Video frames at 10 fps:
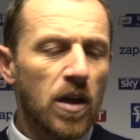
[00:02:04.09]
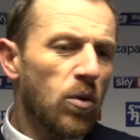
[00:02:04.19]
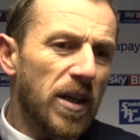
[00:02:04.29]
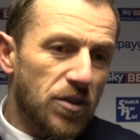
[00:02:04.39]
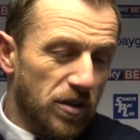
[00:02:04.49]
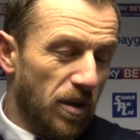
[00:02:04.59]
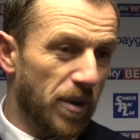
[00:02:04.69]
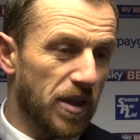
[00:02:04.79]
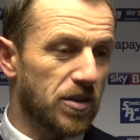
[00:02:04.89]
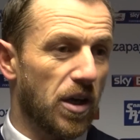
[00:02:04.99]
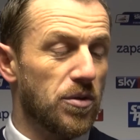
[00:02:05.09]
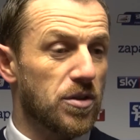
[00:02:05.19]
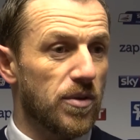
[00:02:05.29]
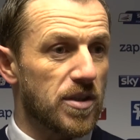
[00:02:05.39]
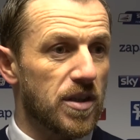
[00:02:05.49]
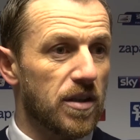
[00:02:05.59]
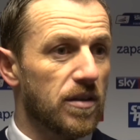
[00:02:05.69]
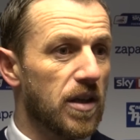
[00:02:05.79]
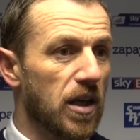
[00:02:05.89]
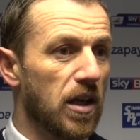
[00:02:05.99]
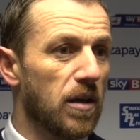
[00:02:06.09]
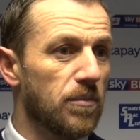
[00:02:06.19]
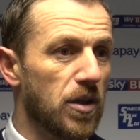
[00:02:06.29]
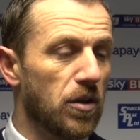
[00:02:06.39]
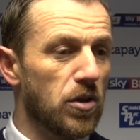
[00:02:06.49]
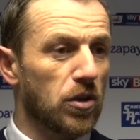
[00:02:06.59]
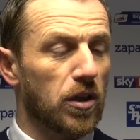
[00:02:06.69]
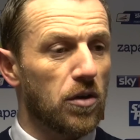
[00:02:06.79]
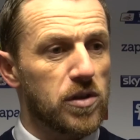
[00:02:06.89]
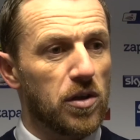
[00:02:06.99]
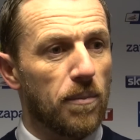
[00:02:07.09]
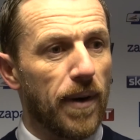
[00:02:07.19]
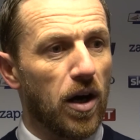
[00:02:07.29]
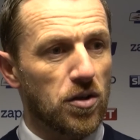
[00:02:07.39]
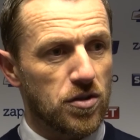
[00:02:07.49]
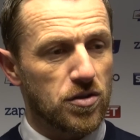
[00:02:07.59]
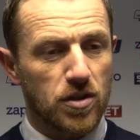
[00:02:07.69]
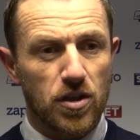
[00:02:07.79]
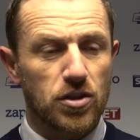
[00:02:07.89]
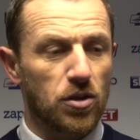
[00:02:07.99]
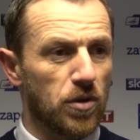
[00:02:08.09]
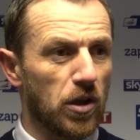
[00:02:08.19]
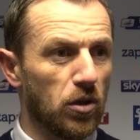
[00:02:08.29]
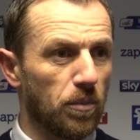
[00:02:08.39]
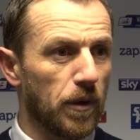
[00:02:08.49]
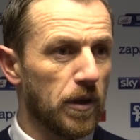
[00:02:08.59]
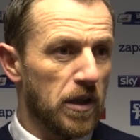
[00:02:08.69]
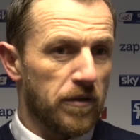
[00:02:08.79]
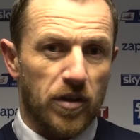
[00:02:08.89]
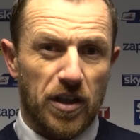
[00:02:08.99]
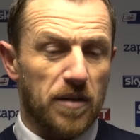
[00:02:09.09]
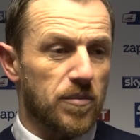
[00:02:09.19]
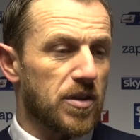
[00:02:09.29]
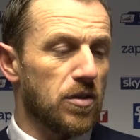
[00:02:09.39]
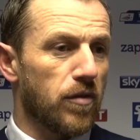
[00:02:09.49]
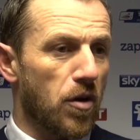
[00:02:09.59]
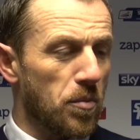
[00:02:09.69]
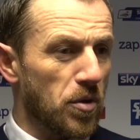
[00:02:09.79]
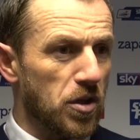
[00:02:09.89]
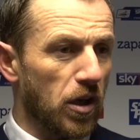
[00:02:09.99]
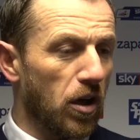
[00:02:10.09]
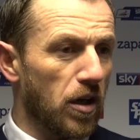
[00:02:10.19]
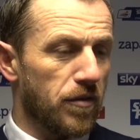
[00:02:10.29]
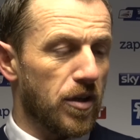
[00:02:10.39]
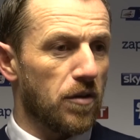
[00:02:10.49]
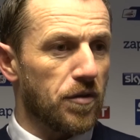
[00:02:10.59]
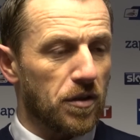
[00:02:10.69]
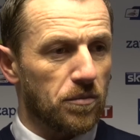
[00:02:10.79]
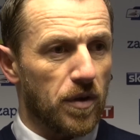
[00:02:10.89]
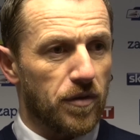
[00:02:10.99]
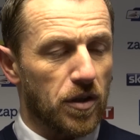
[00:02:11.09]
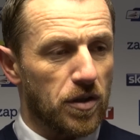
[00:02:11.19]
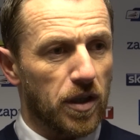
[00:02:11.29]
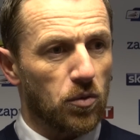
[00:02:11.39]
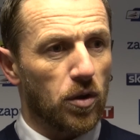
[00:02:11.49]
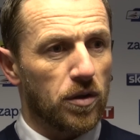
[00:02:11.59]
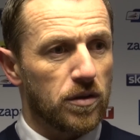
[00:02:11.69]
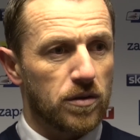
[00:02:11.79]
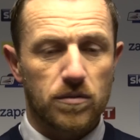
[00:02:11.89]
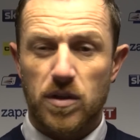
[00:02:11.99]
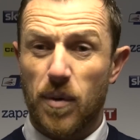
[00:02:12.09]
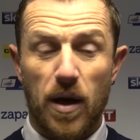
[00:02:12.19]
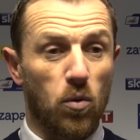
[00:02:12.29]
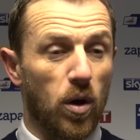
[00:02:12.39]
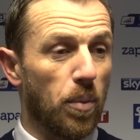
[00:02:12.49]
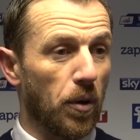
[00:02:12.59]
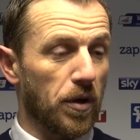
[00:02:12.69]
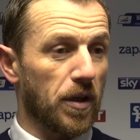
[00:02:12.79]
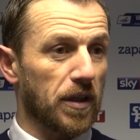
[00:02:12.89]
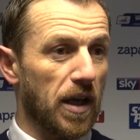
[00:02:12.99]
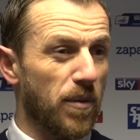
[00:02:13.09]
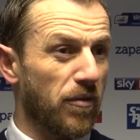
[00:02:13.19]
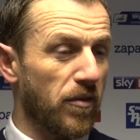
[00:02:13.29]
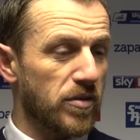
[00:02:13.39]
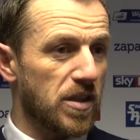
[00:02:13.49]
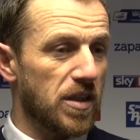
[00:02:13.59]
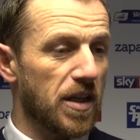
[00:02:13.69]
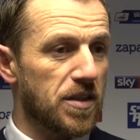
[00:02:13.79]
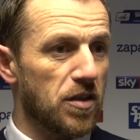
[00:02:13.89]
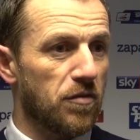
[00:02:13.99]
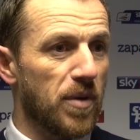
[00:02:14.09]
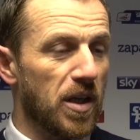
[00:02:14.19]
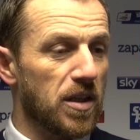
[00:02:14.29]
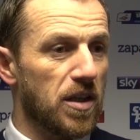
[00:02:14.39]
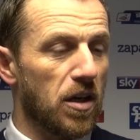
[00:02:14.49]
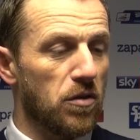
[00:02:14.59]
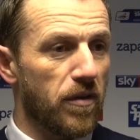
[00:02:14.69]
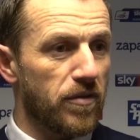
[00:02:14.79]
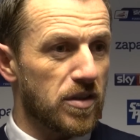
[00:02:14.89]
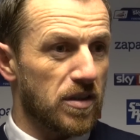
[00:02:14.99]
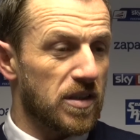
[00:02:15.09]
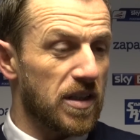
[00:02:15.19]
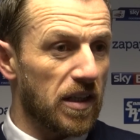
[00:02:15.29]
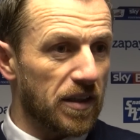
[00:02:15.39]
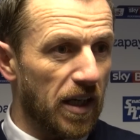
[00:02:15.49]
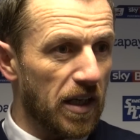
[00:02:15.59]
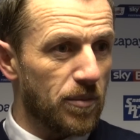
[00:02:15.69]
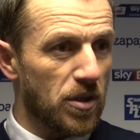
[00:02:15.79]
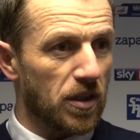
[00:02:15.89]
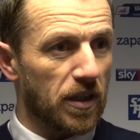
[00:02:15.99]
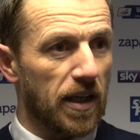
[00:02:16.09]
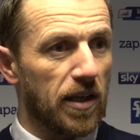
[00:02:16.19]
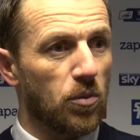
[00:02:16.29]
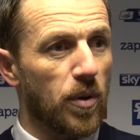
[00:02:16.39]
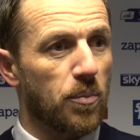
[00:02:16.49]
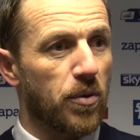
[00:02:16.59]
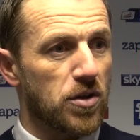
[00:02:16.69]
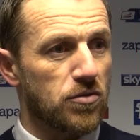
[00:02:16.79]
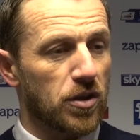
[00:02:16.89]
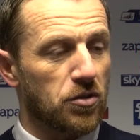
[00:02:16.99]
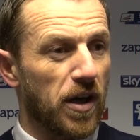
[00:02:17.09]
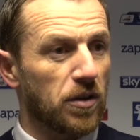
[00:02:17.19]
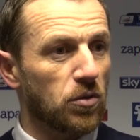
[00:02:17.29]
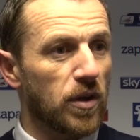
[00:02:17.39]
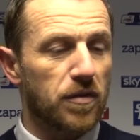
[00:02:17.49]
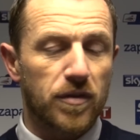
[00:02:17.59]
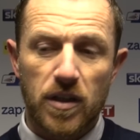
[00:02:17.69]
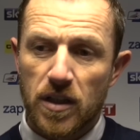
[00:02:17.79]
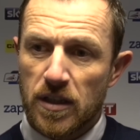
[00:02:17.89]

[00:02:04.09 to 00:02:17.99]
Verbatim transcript: Well, it does. I mean, it's going to, isn't it? Um, you know, you look at those little margins, and at 2 0 up, the game's still very much alive. You know, if you can if you can nick one, no matter what point of the game, even if it's in the 80th minute, you know that there's still a game and you're going to get a little bit of pressure in the crowd or lift.